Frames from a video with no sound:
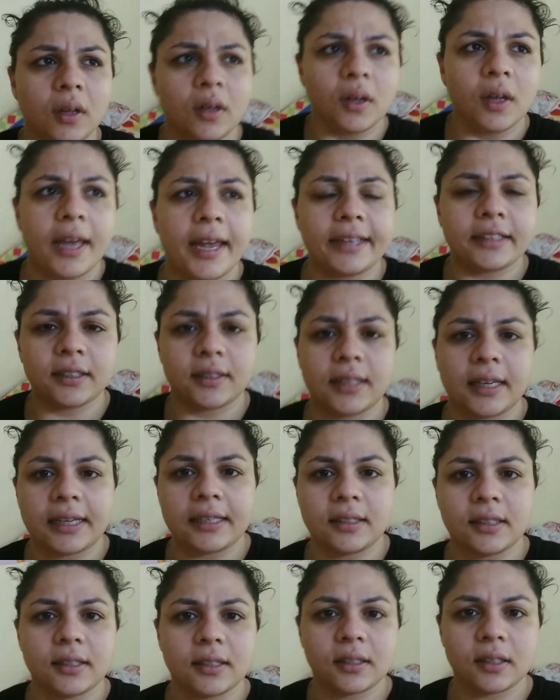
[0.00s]

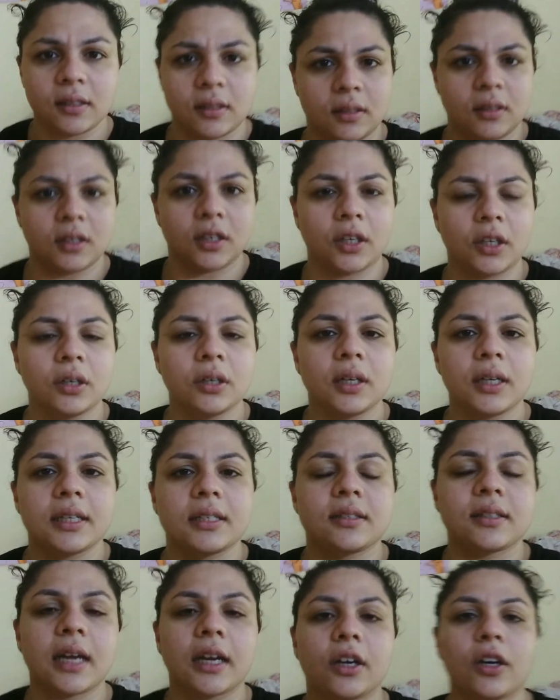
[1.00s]
exercises in the circuit. It
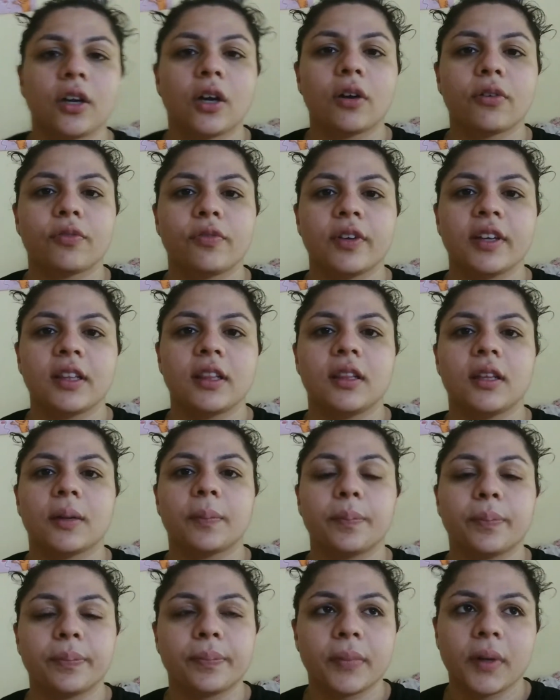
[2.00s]
started off with the
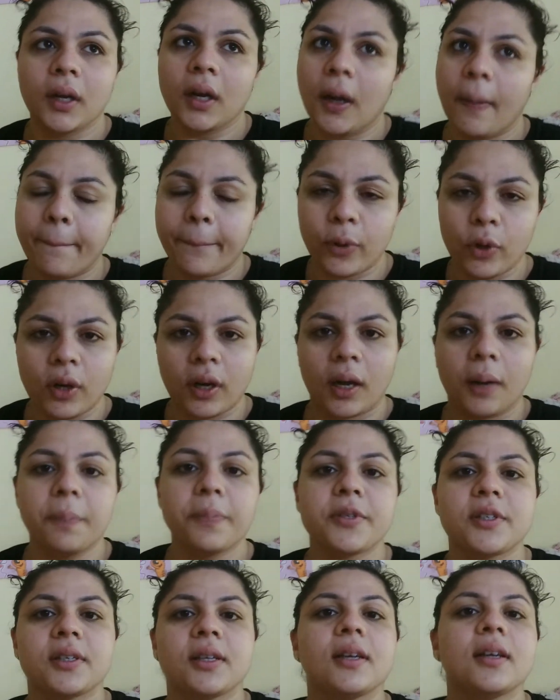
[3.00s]

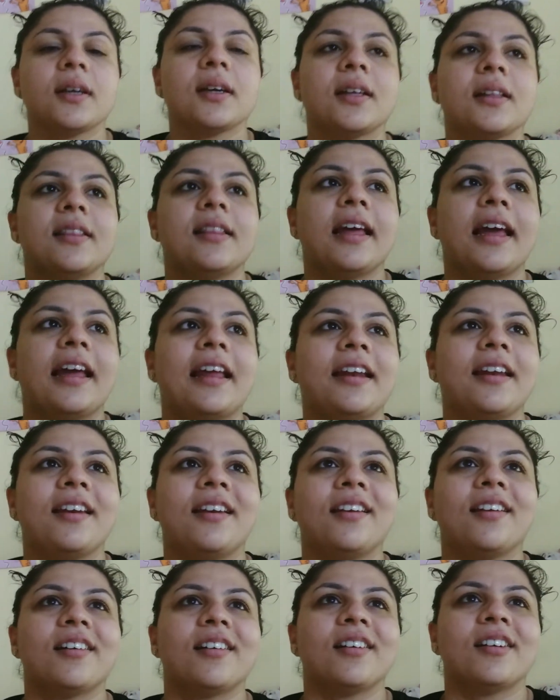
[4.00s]
pull-ups
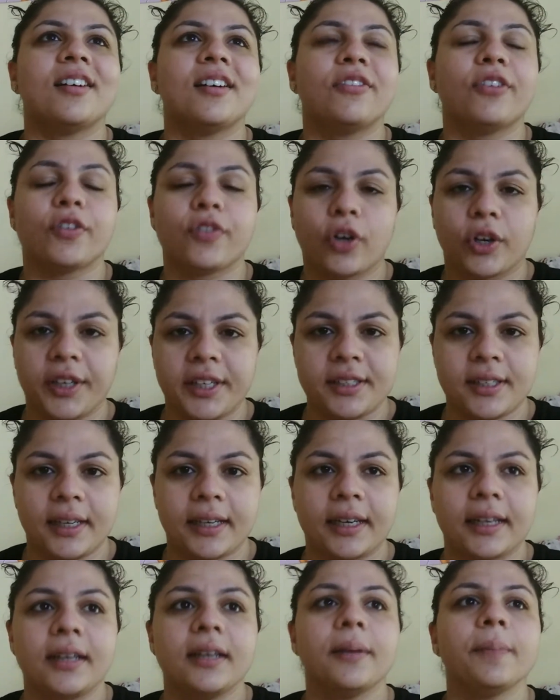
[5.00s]
then uh, for 40
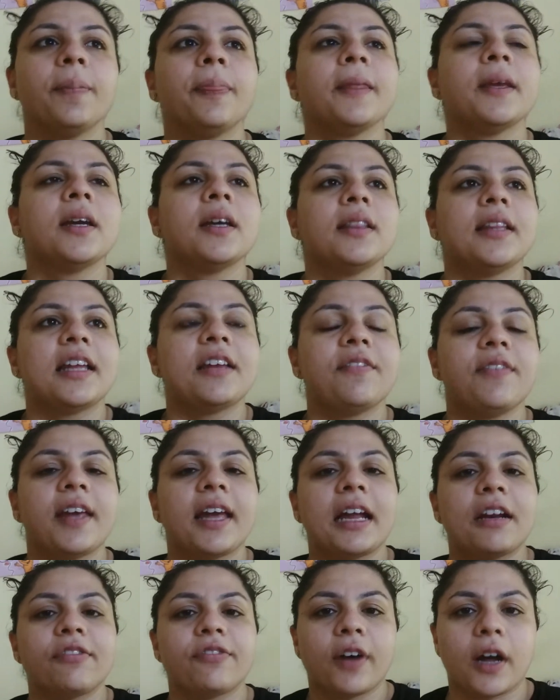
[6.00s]
second then we
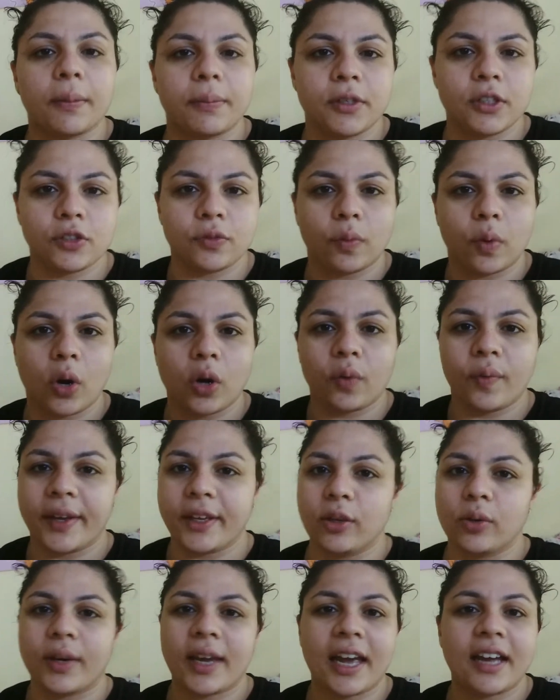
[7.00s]
had farmer's walk where
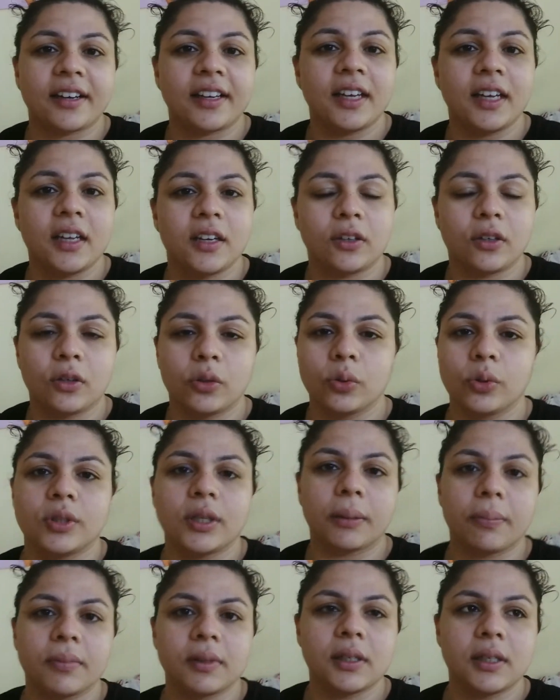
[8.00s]
you carry two
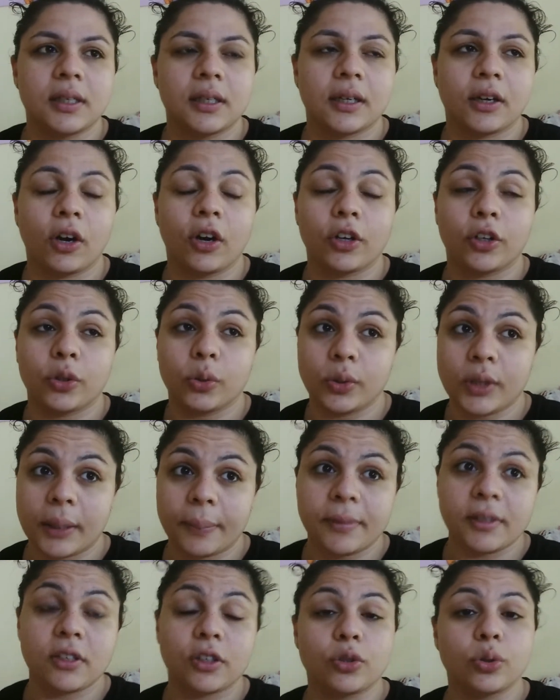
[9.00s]
dumbbell uh, or two
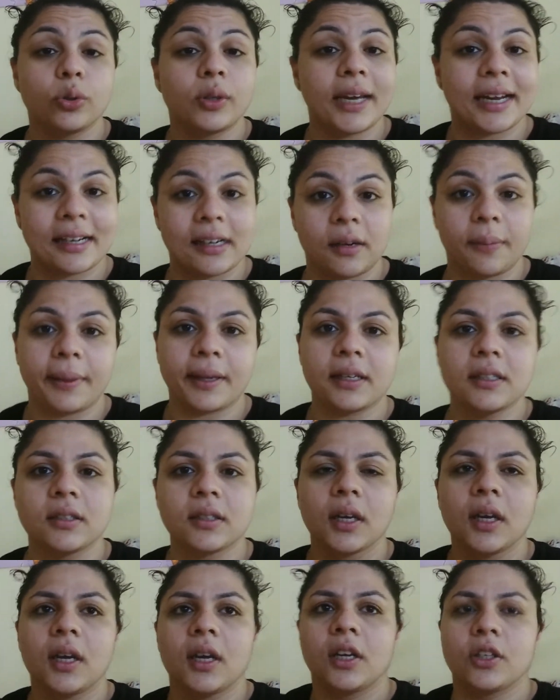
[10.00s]
dumbbells or two kettlebells
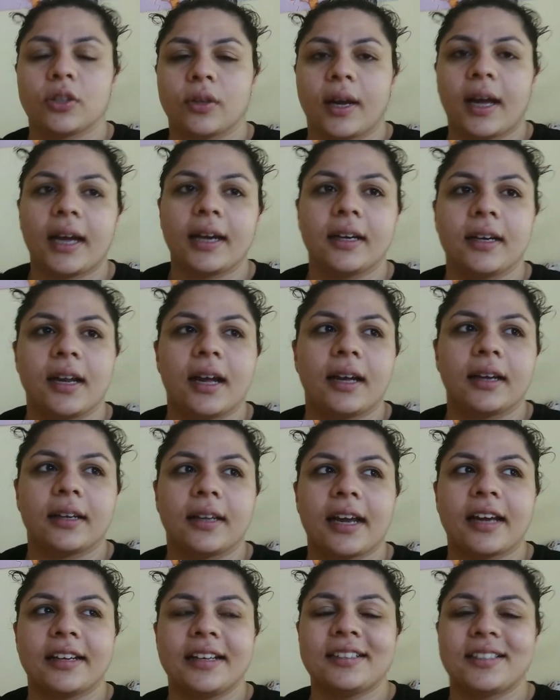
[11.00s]
so i had i
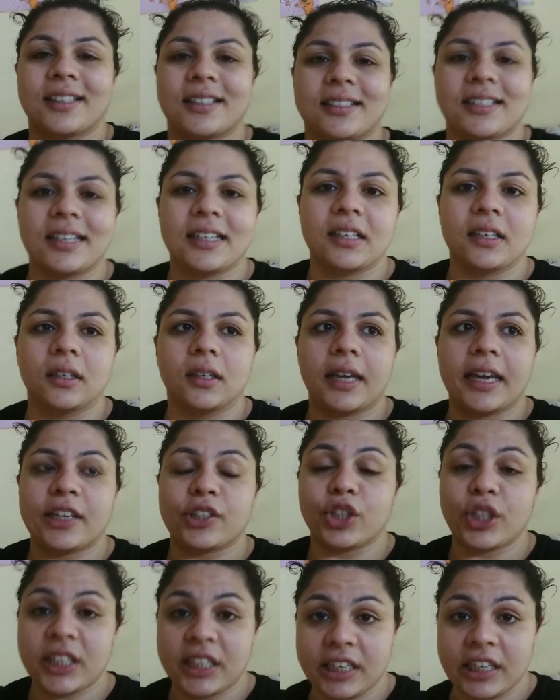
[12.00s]
carried 16
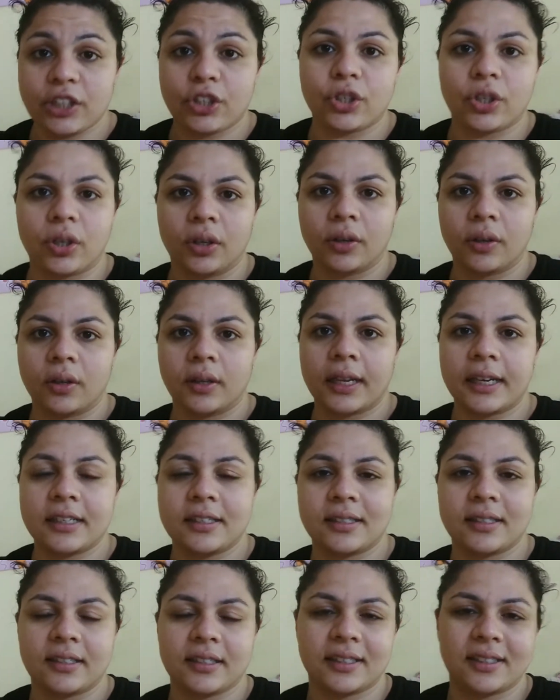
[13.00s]
kg each that is
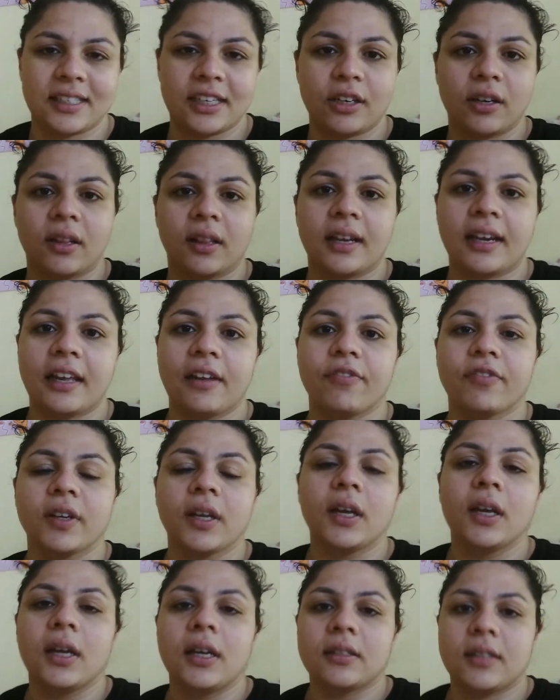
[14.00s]
16 on the left
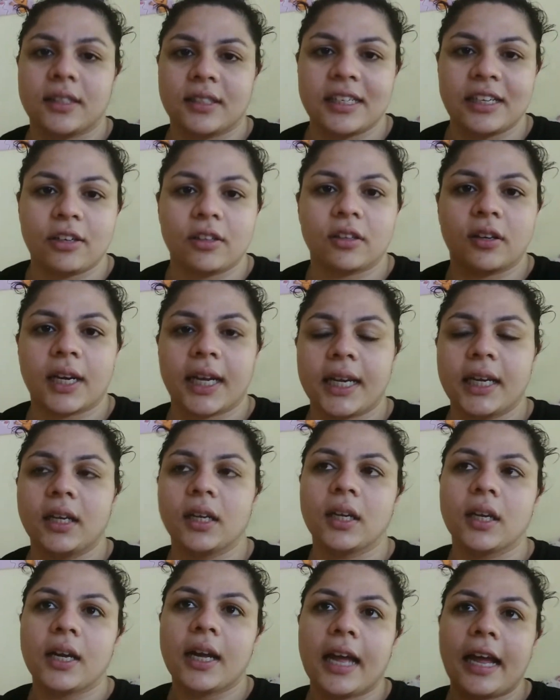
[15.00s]
16 on the right
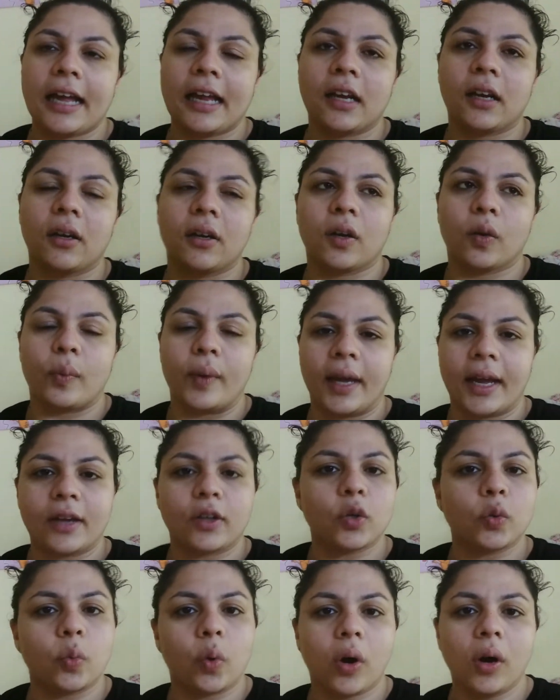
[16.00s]
and uh, we had
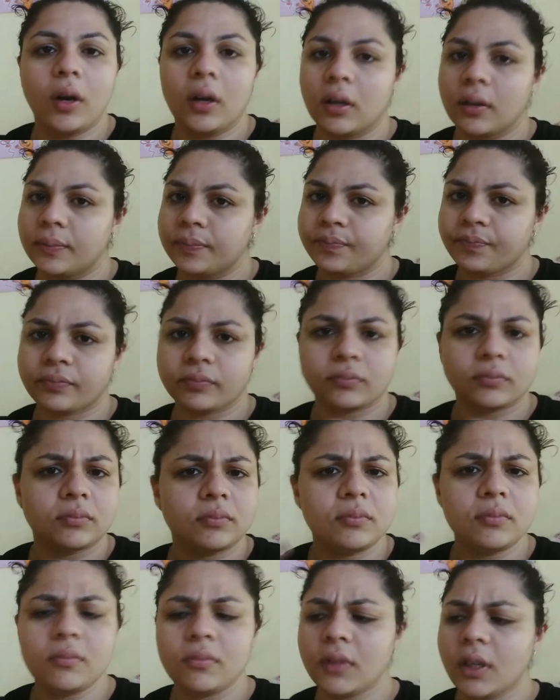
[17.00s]
to walk
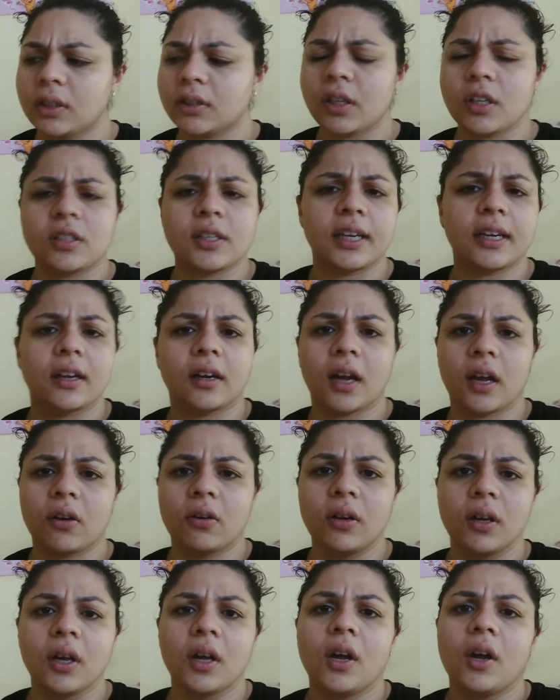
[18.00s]
just take a
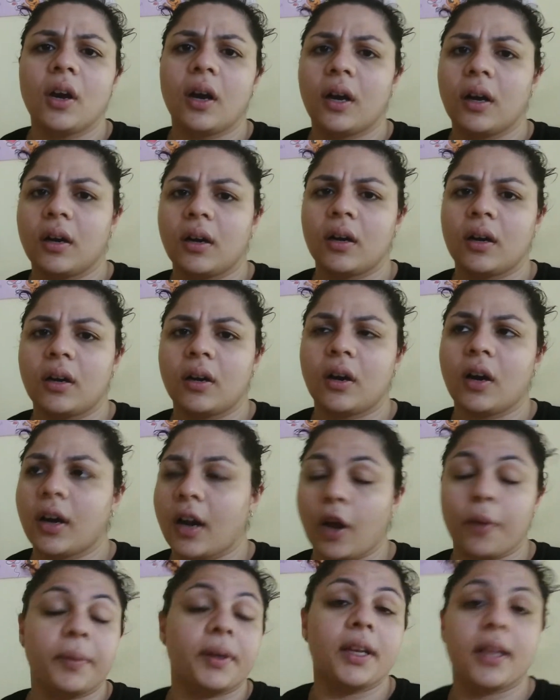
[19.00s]
round uh, or
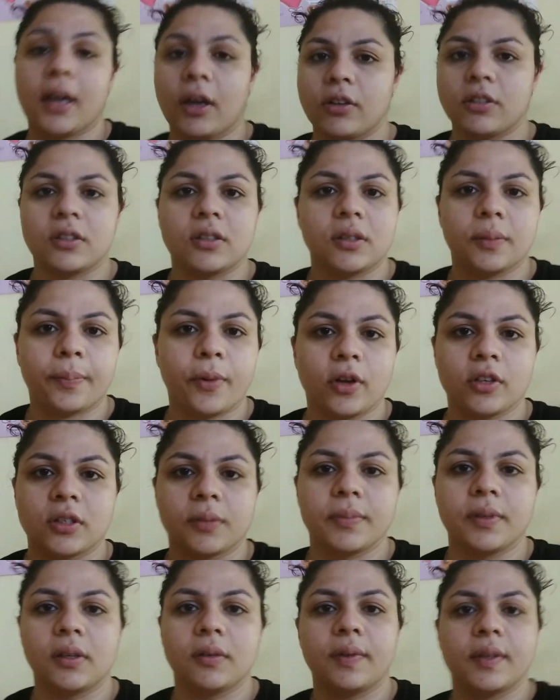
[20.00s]
how many rounds
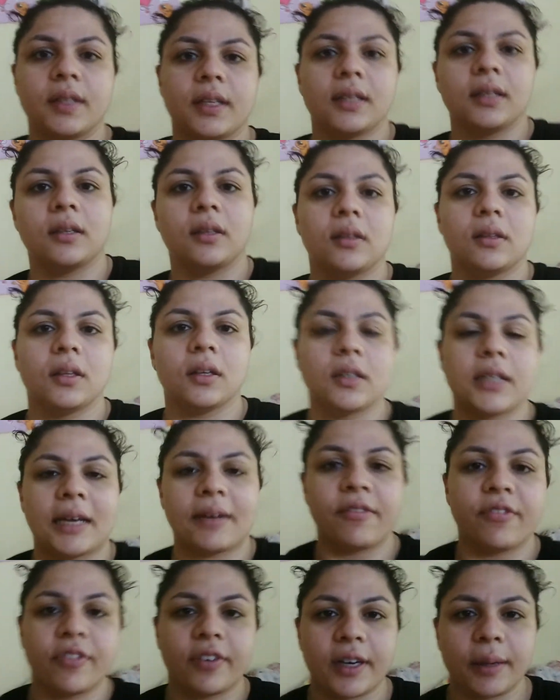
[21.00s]
possible within the
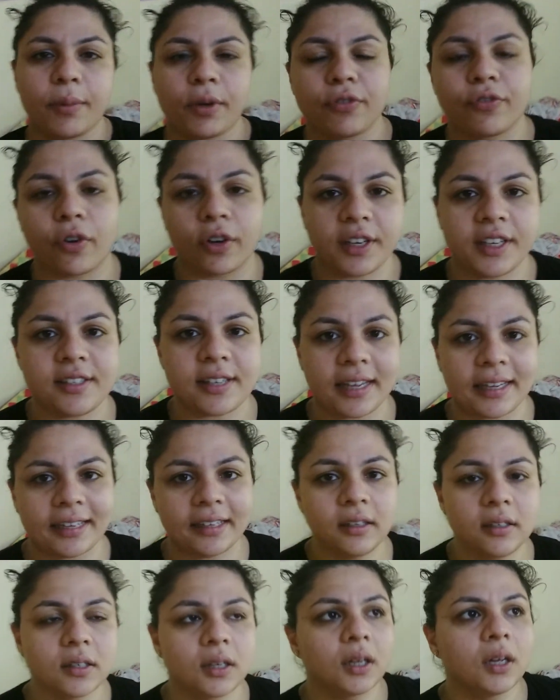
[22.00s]
time frame of 40 seconds